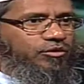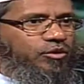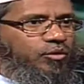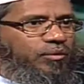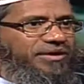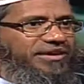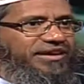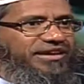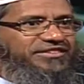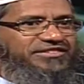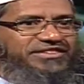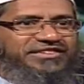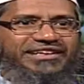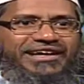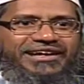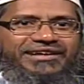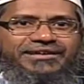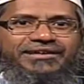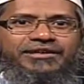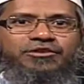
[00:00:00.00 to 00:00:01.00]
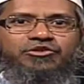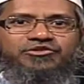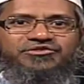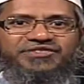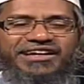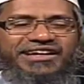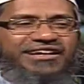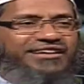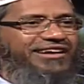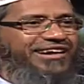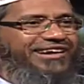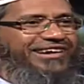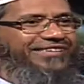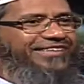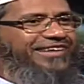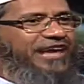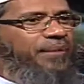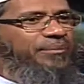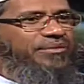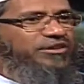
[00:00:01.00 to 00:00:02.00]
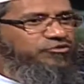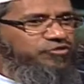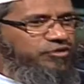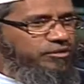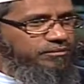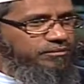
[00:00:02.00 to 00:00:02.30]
No one can say that he looks at a girl, nothing happens